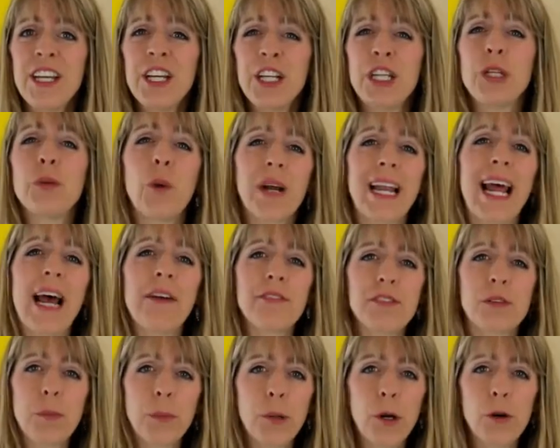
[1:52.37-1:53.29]
You want to have
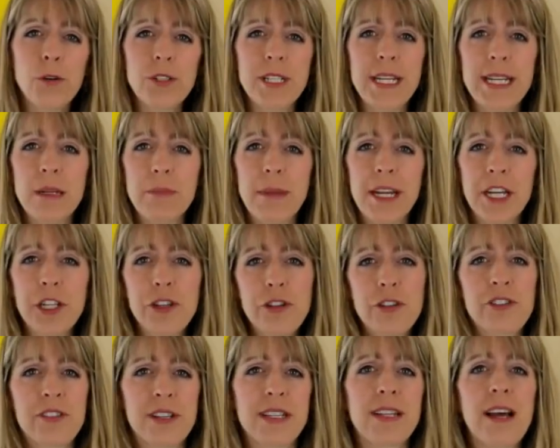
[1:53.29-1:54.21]
some protein to make sure
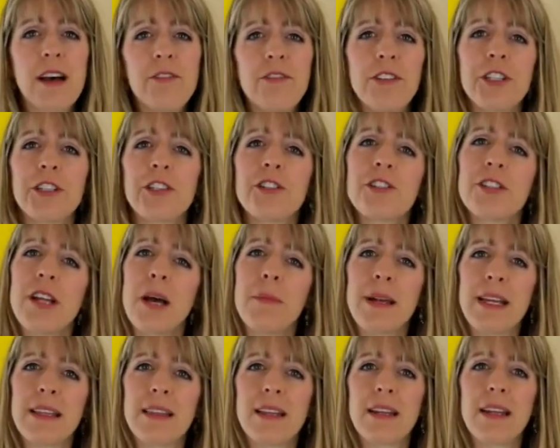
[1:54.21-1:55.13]
there's enough in your
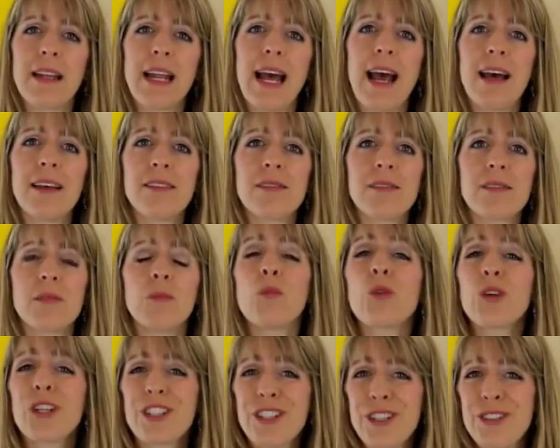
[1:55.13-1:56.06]
stomach that it has some
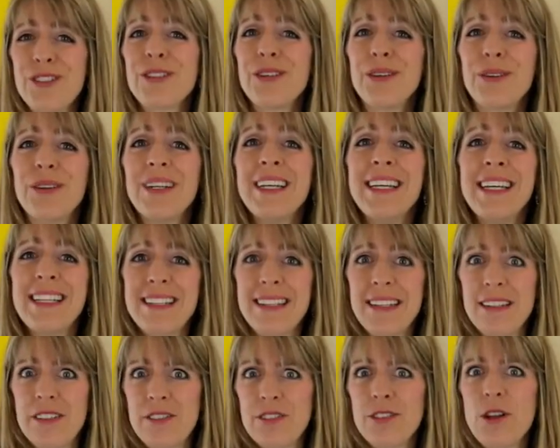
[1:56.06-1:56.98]
work to do
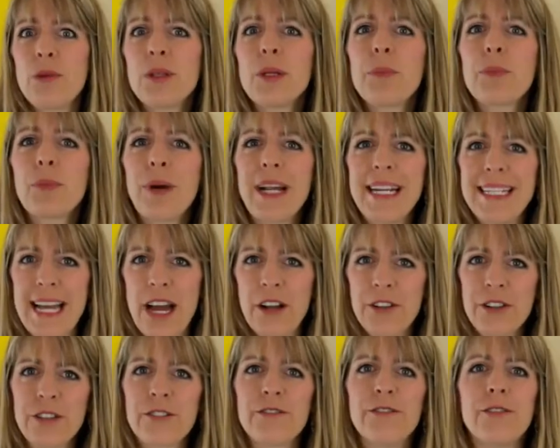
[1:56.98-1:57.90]
to slowly break
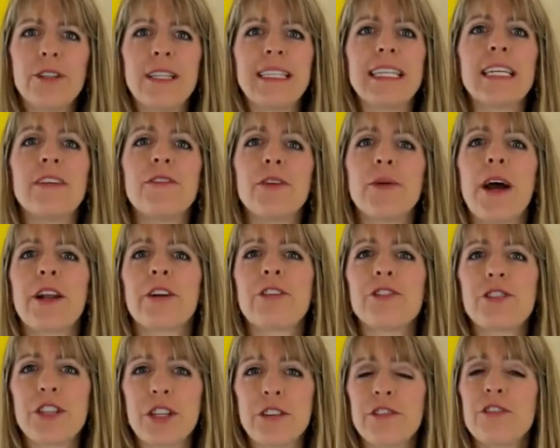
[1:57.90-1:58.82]
down your food and give you
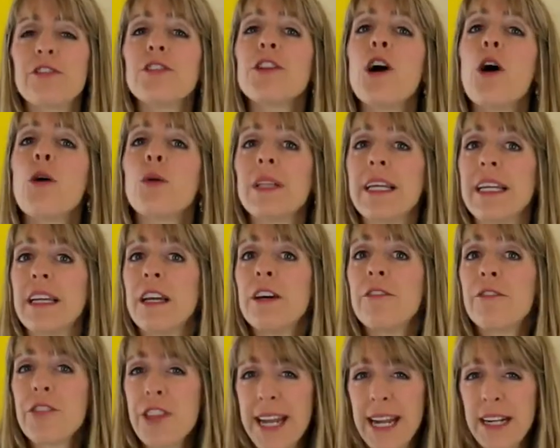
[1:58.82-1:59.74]
energy slowly
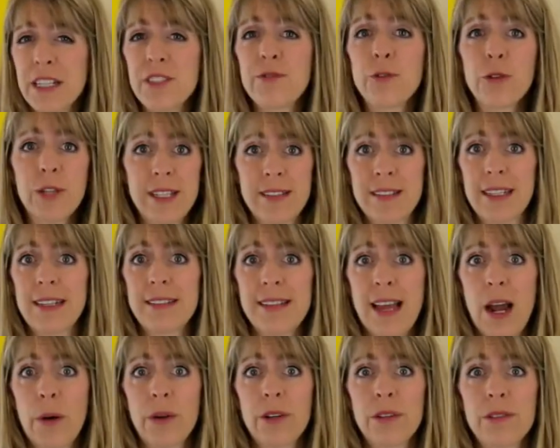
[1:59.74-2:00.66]
for the next 4 to 6
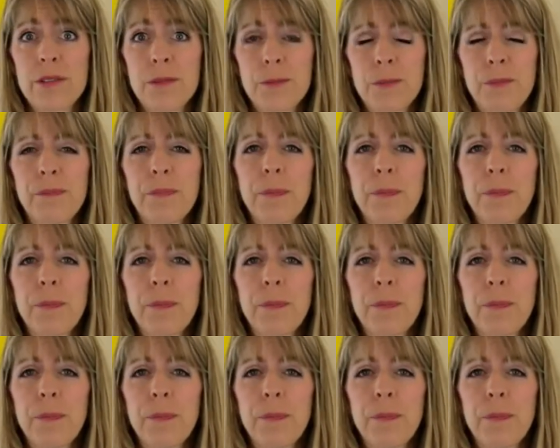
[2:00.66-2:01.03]
hours.